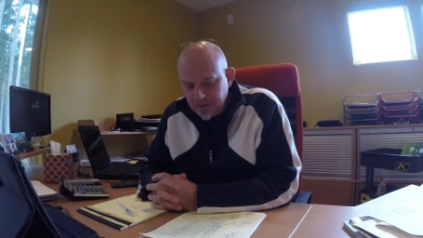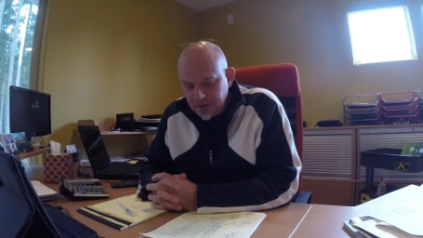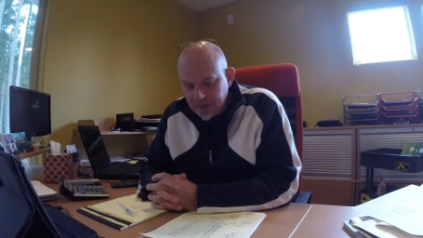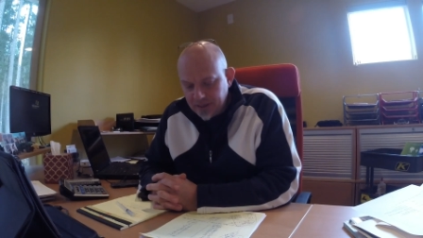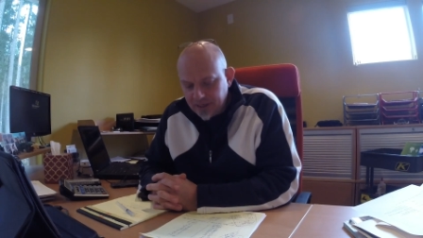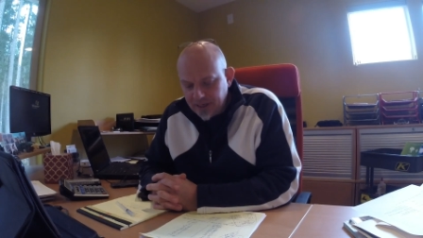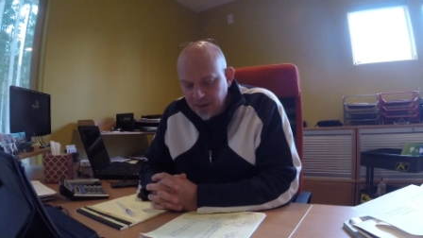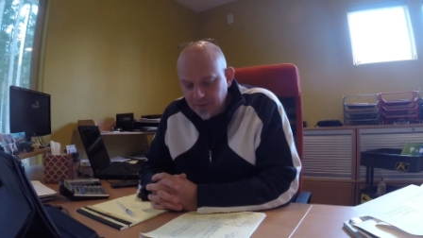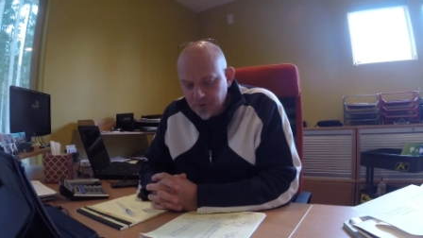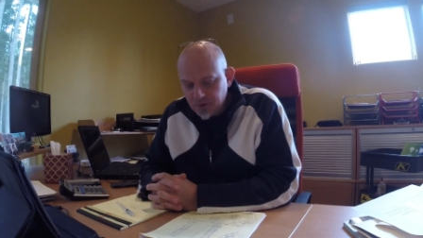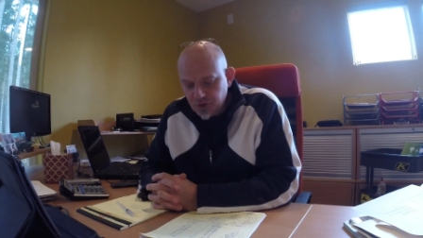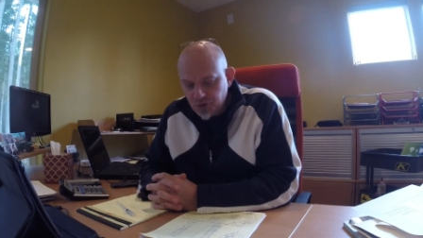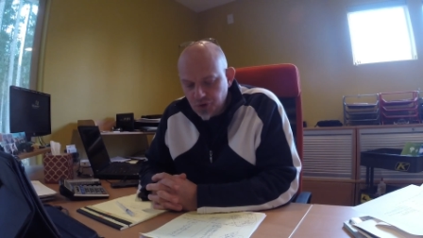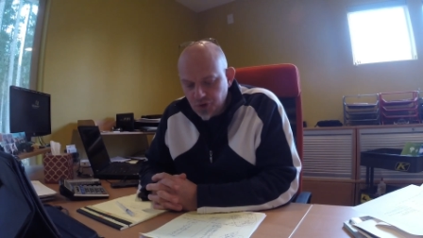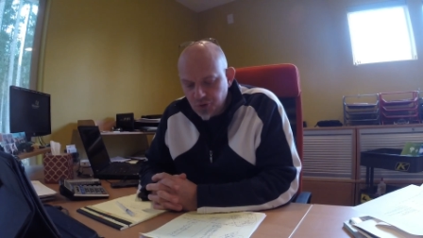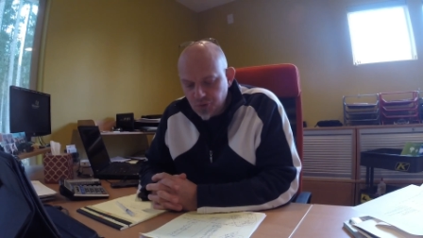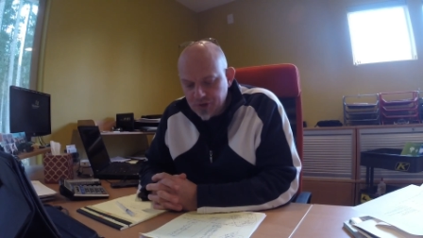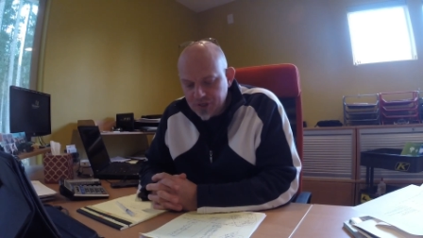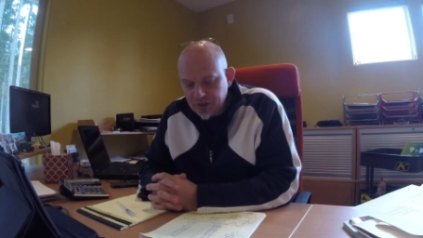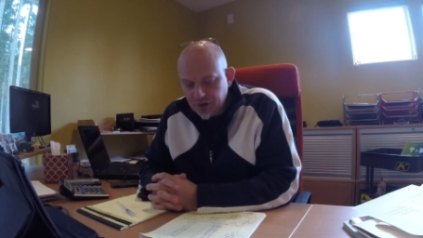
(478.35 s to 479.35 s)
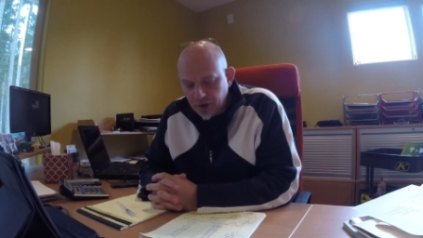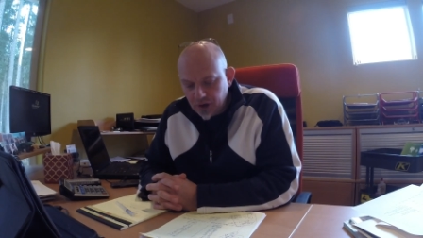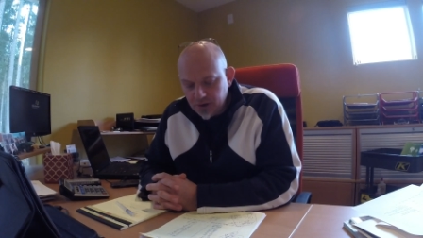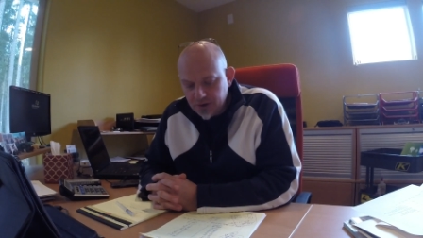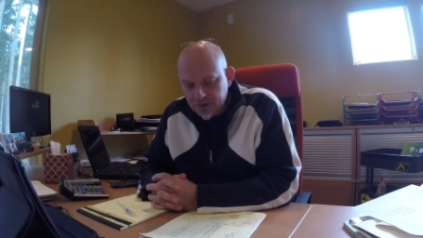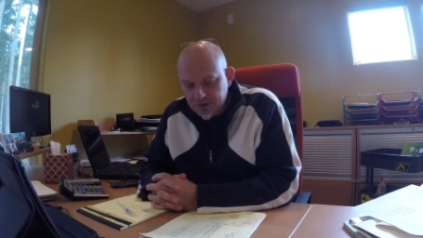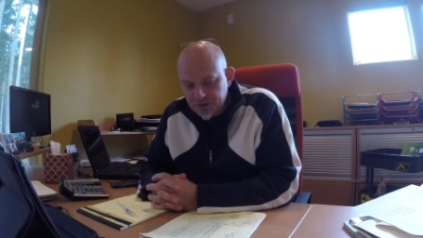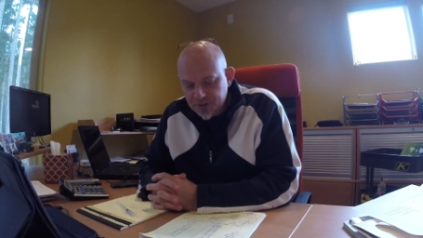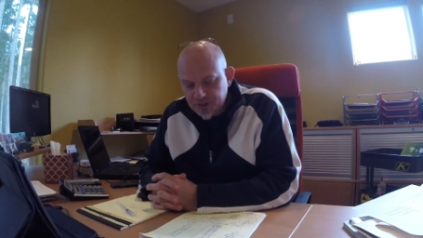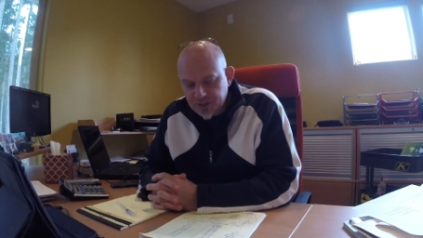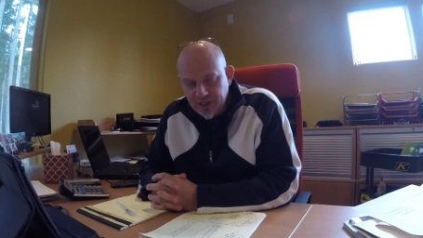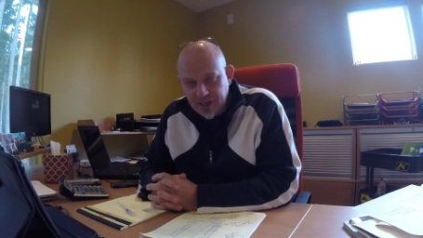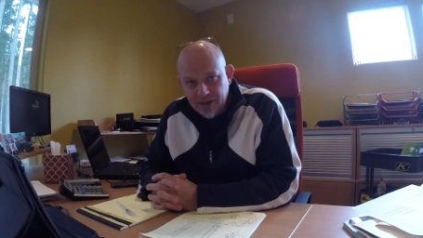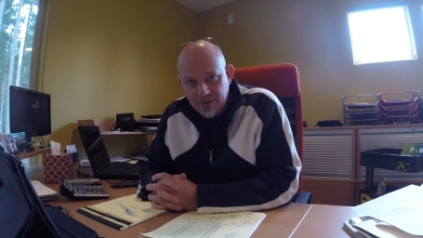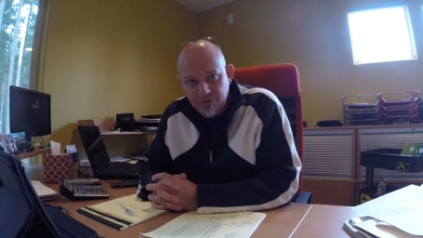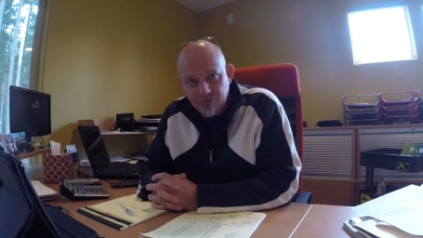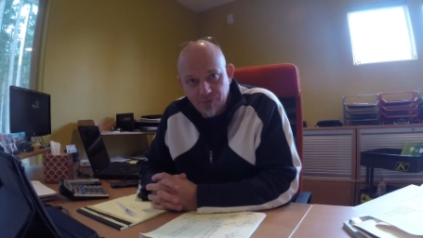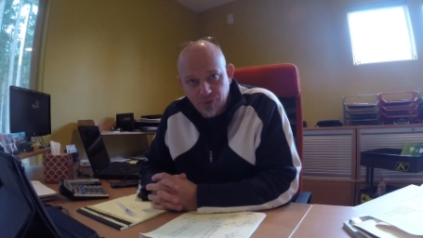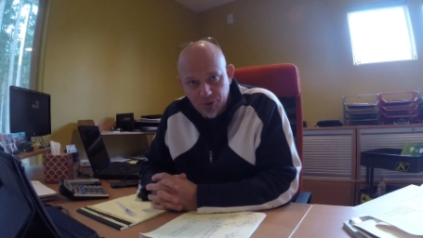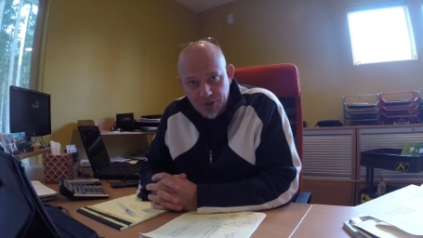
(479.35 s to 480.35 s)
it comes to
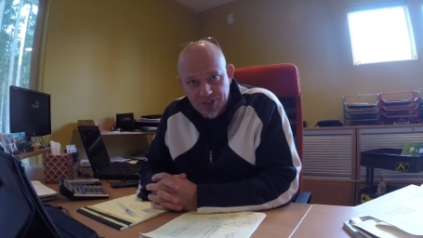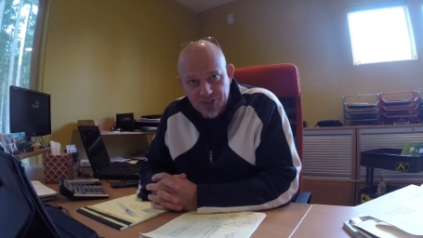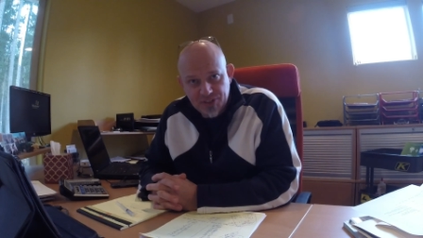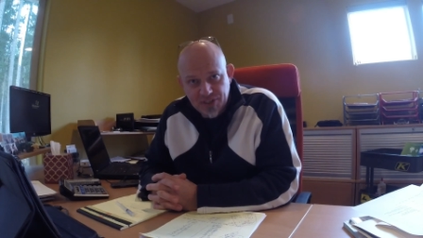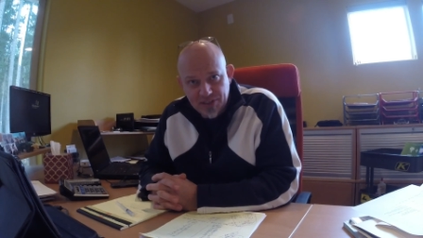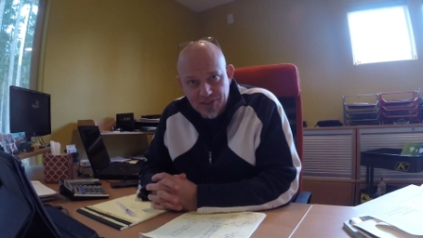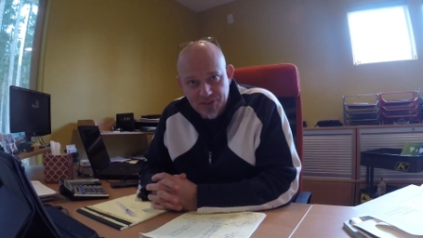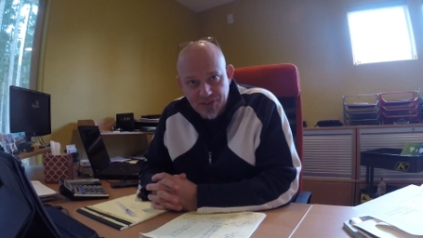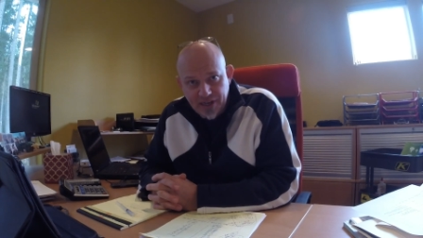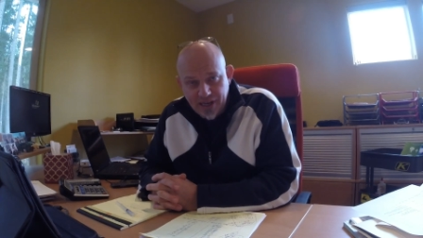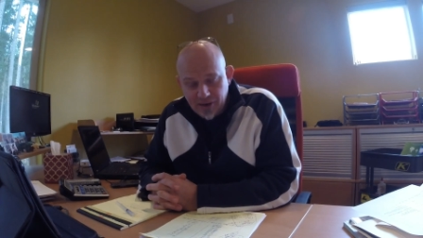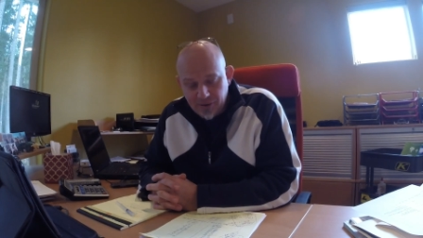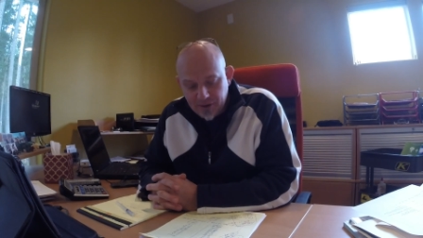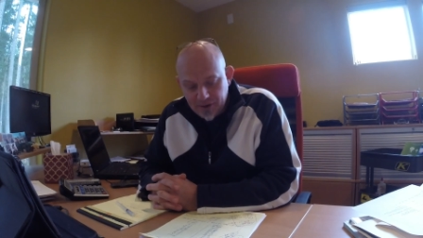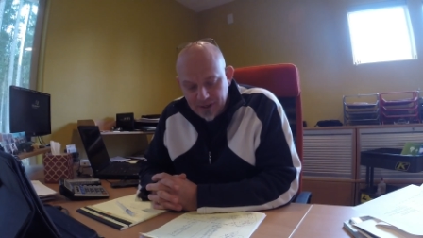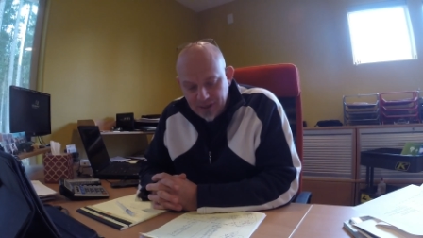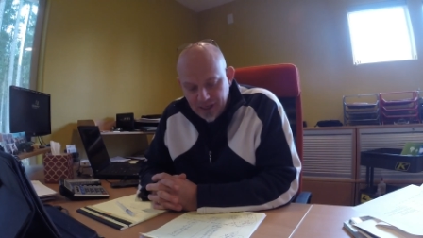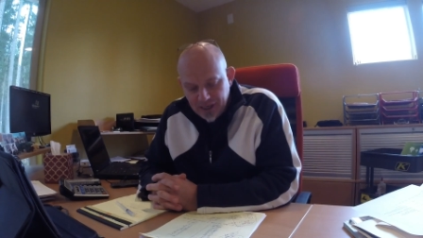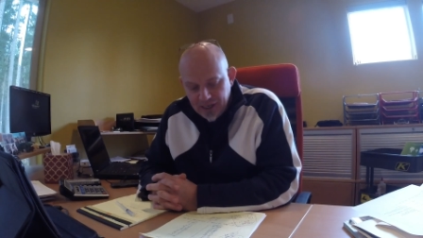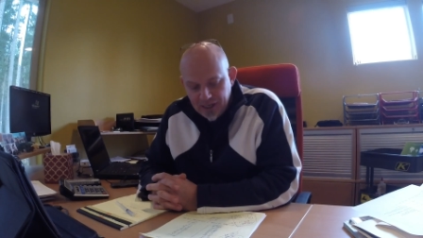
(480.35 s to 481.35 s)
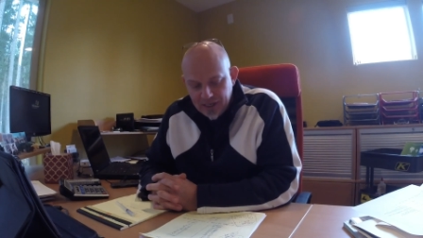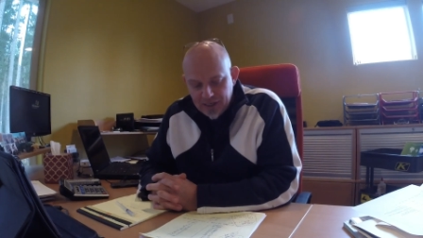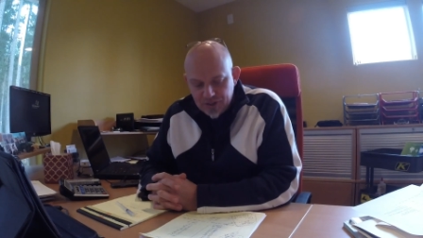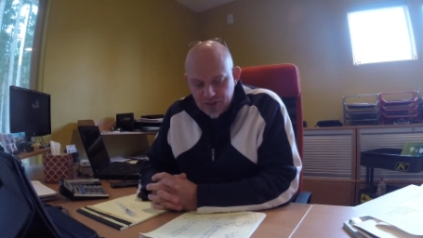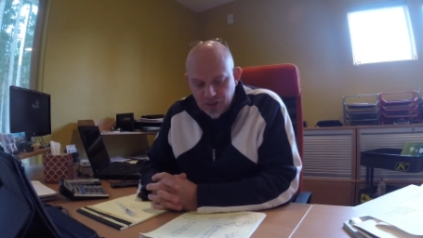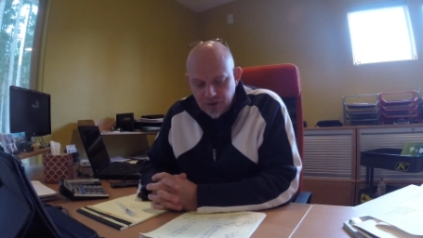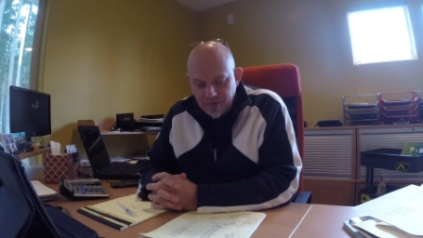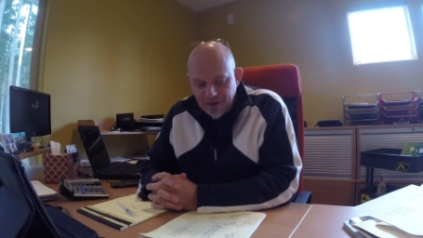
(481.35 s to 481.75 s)
$3.40 an hour. So